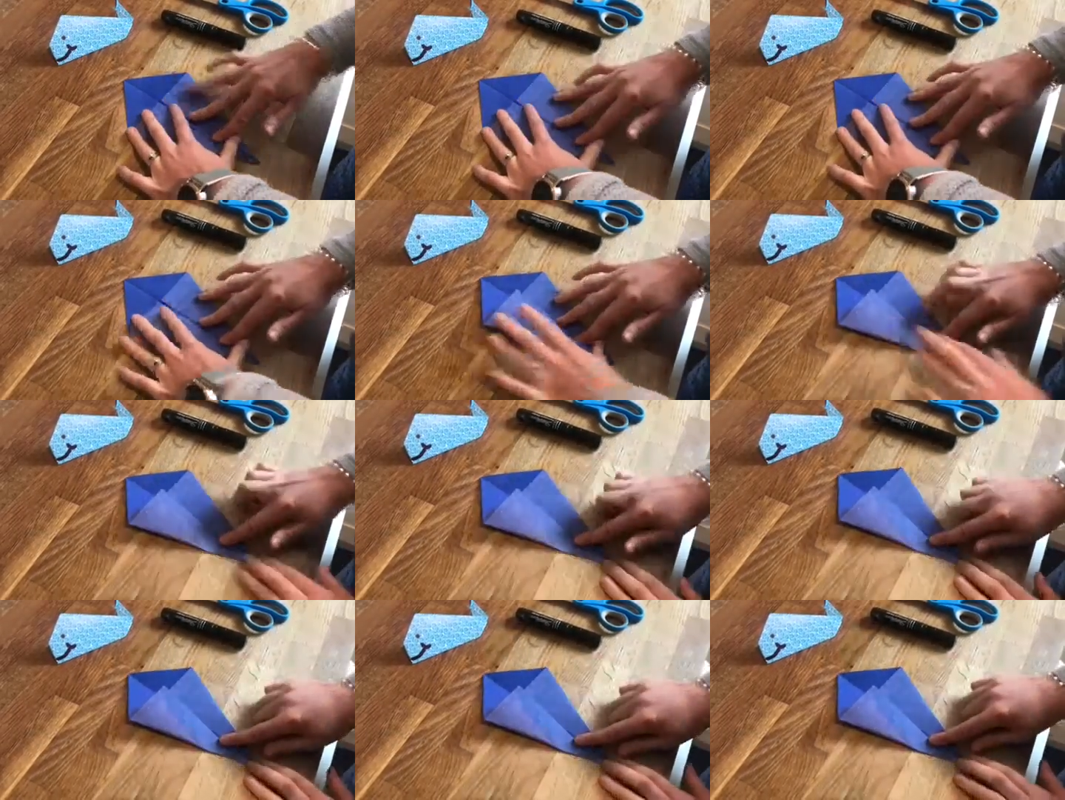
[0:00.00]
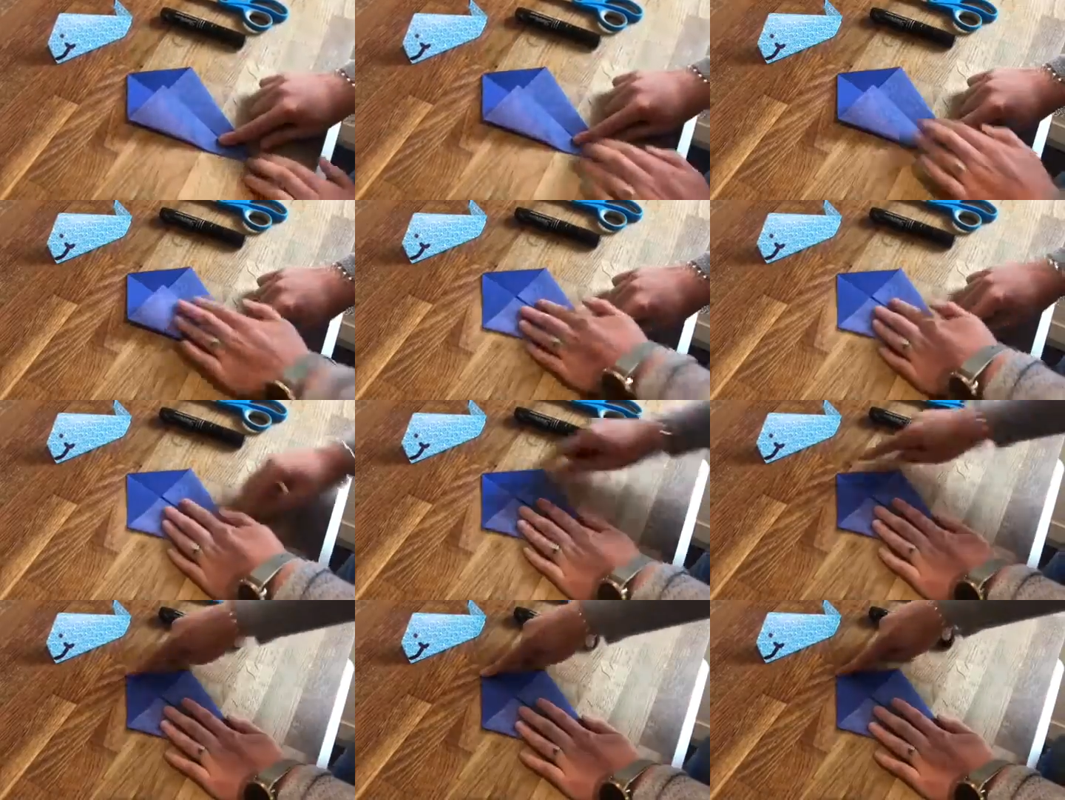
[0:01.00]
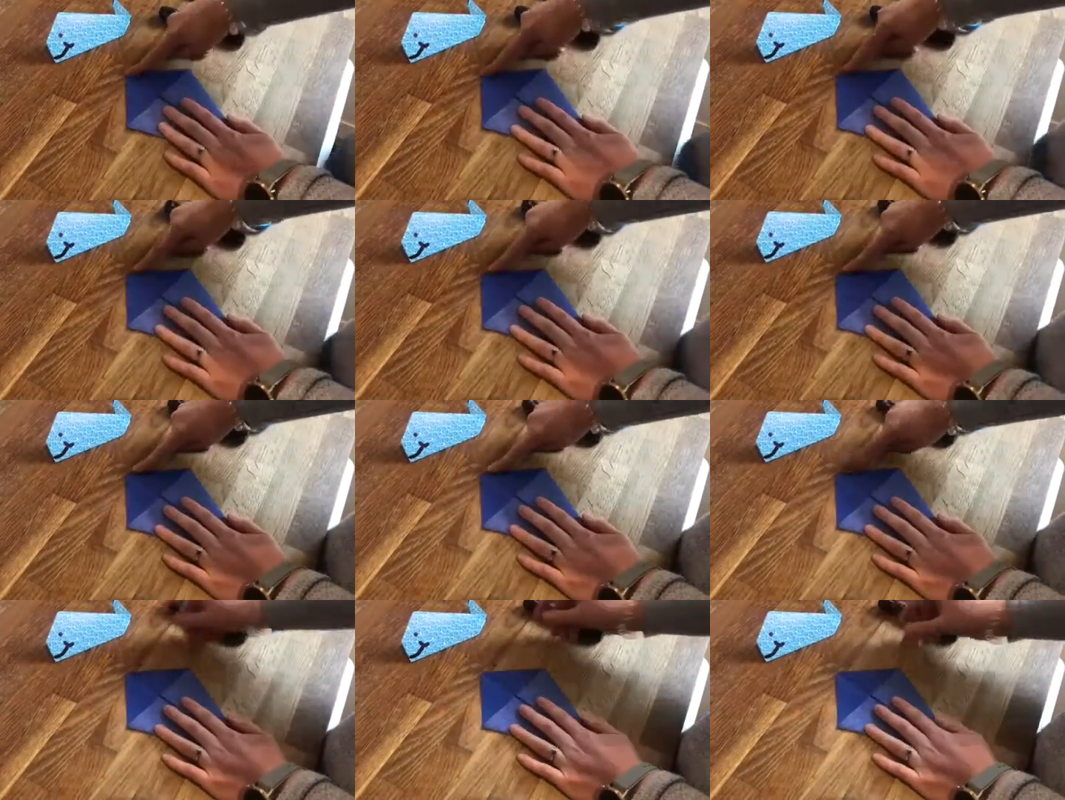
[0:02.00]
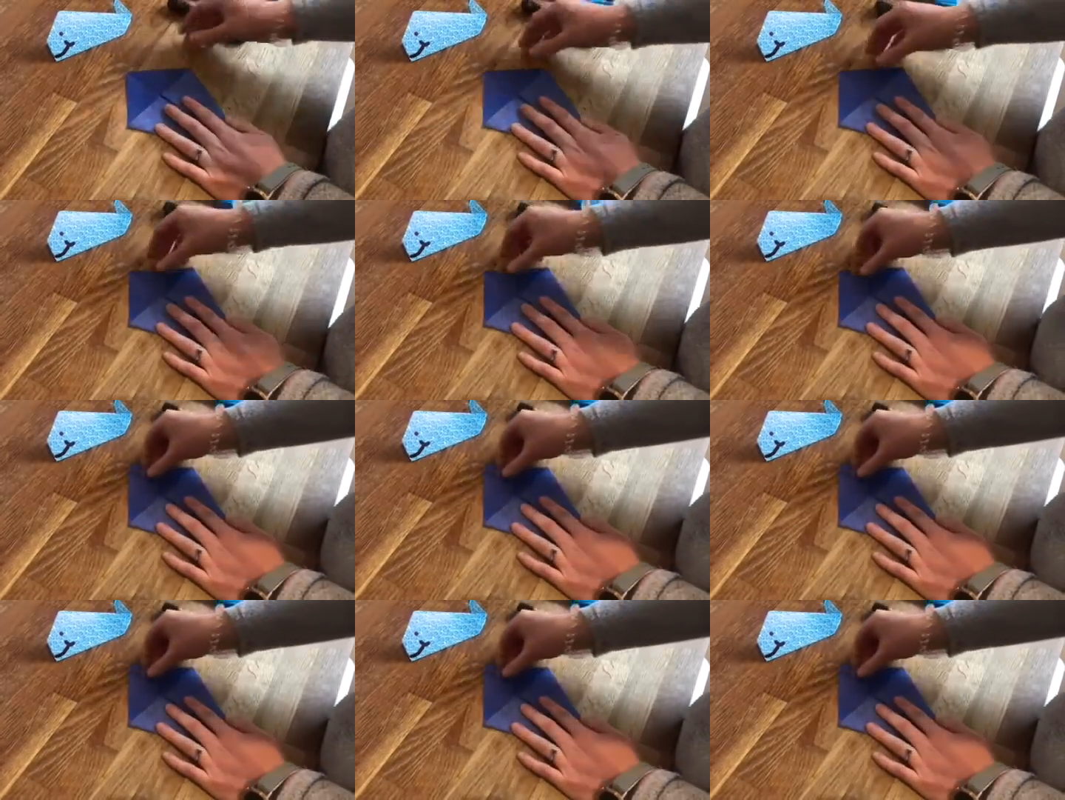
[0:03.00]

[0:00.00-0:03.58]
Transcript: No face is visible, so there are no lips to read.